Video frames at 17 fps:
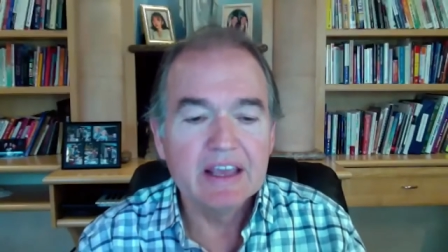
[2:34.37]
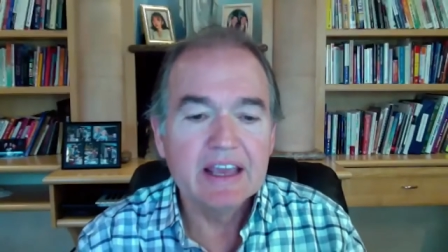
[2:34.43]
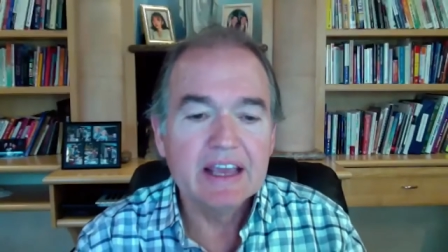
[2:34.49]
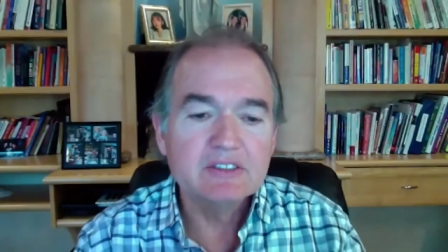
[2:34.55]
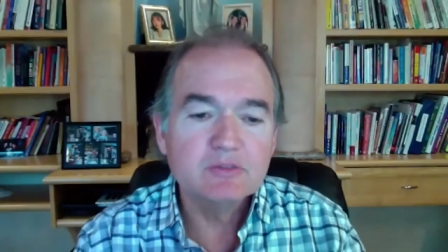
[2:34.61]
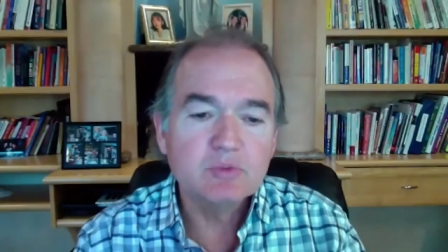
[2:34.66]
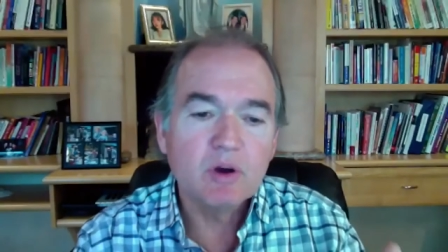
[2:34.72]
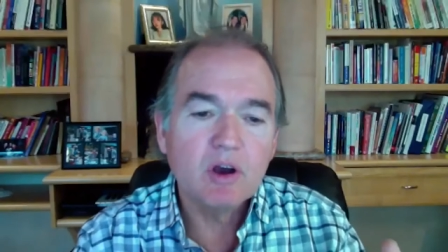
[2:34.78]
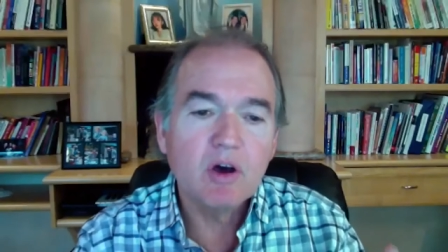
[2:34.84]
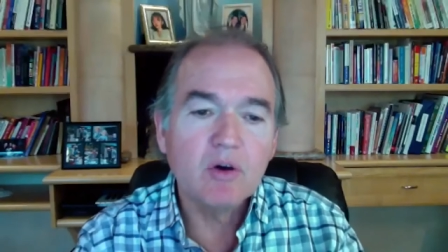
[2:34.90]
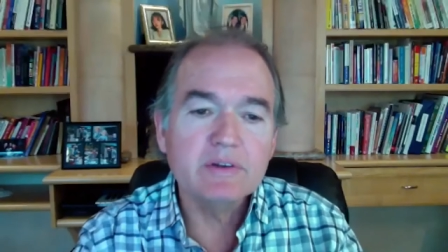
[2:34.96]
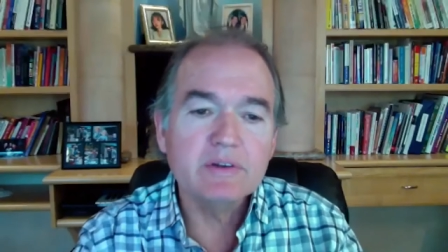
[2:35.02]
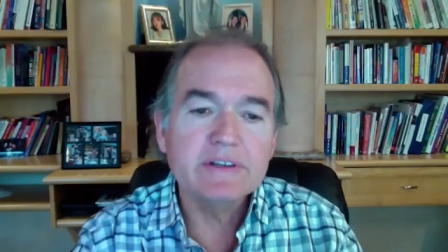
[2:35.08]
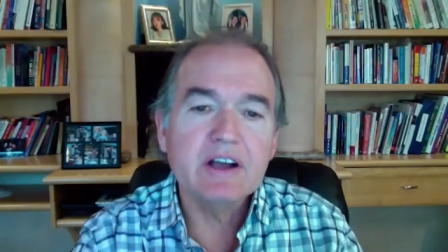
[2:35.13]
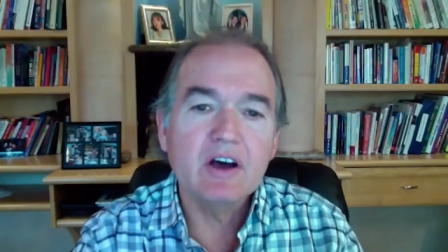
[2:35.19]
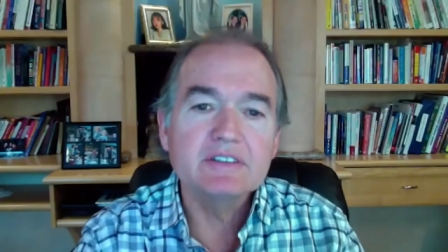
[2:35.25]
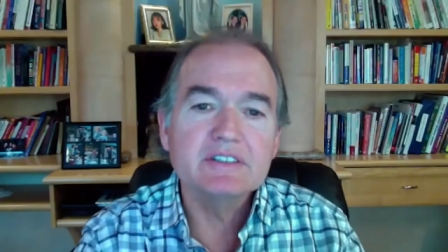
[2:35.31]
it's we're
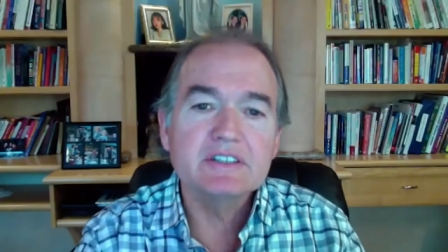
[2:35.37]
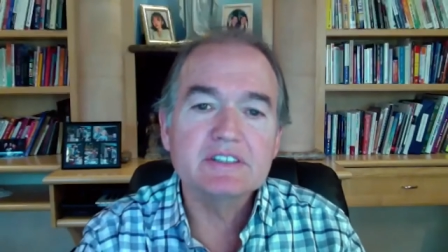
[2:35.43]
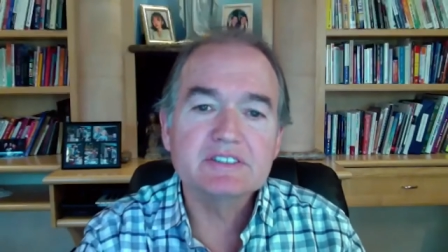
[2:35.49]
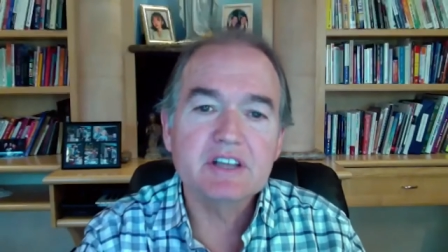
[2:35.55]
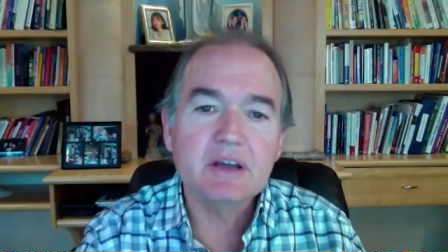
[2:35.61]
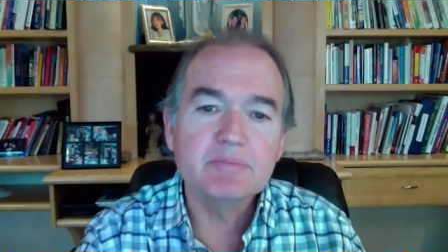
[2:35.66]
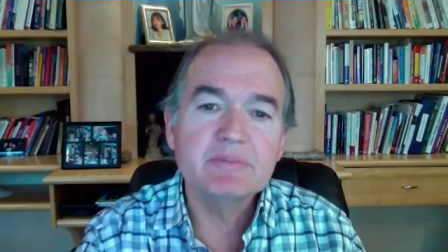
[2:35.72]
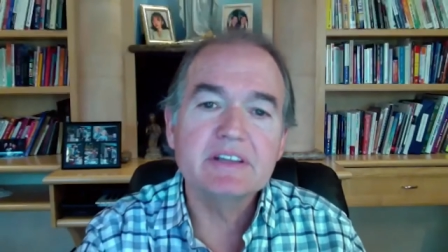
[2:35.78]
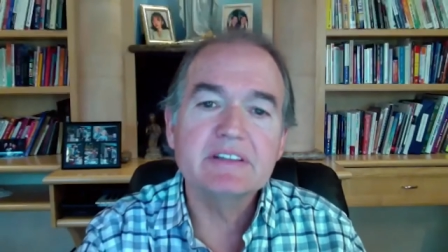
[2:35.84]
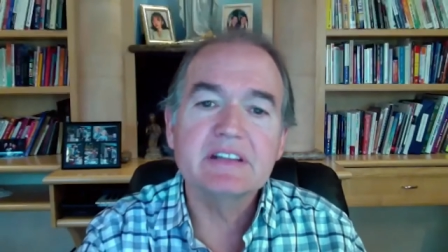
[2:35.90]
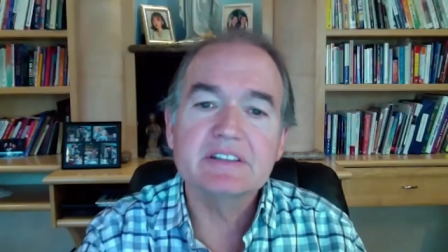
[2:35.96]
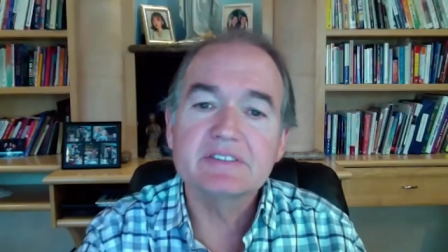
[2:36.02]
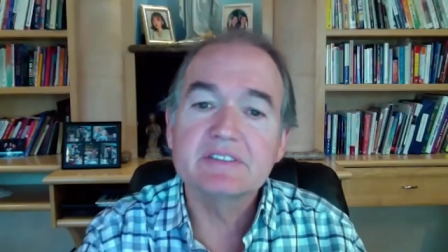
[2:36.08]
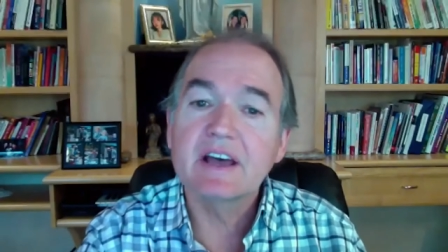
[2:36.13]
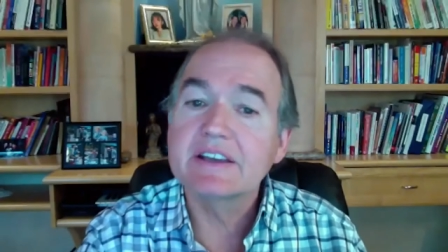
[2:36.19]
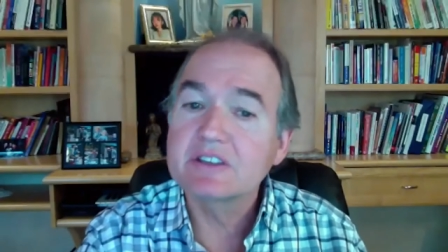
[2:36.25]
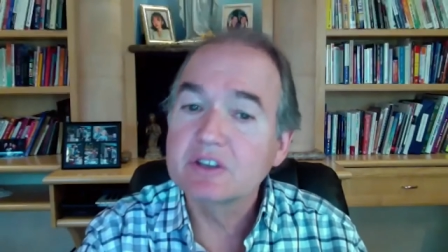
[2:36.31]
holding on to something that's
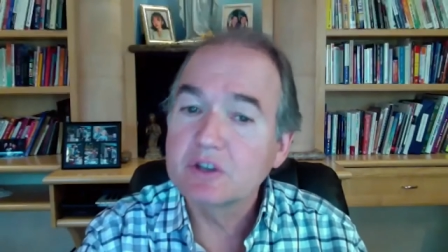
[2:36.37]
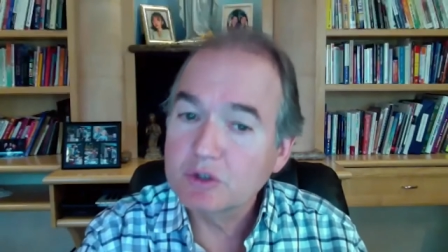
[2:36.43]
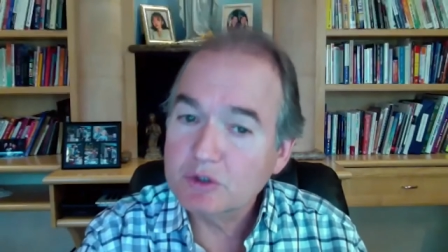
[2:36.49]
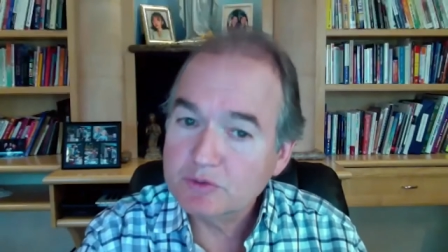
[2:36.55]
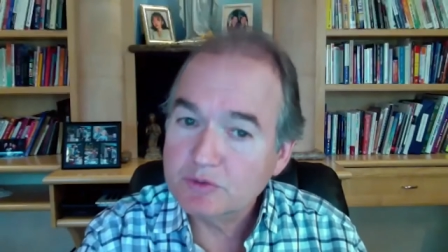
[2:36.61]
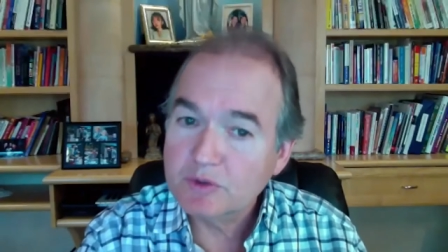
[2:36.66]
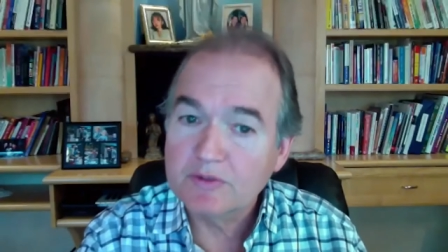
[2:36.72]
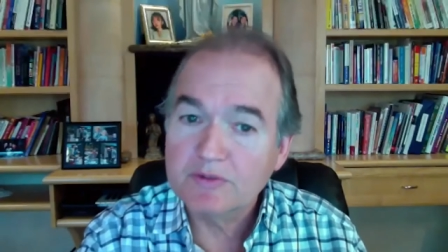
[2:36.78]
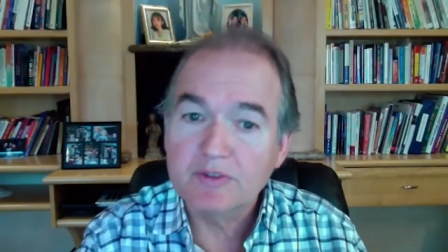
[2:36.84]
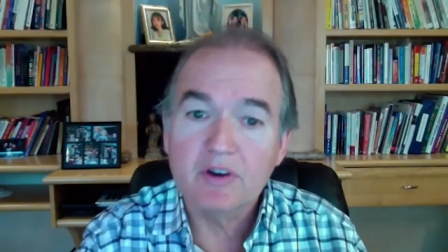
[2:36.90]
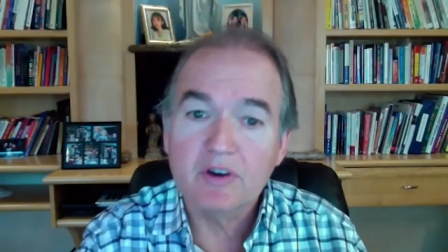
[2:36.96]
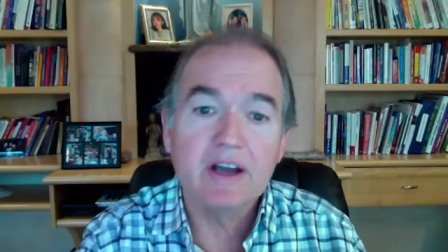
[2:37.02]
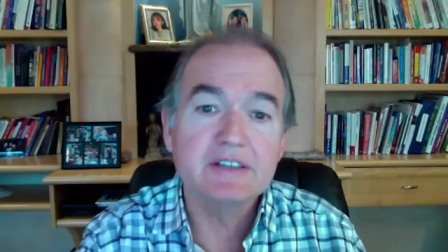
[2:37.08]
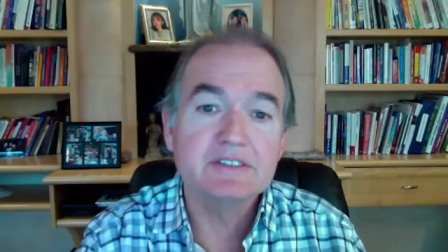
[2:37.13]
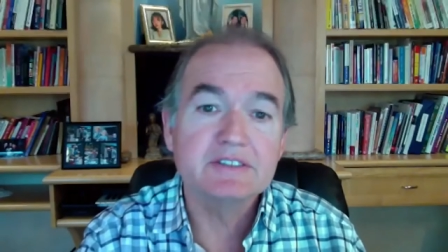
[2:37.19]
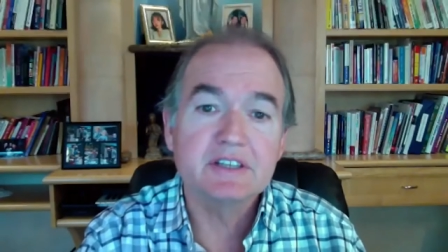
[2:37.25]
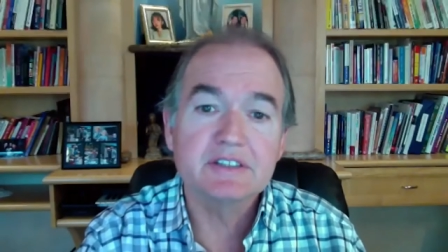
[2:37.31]
not useful for
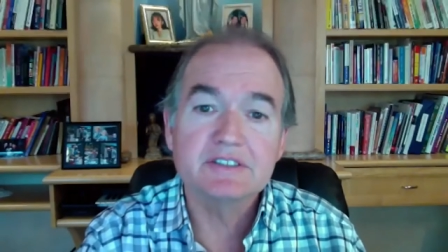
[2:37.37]
us,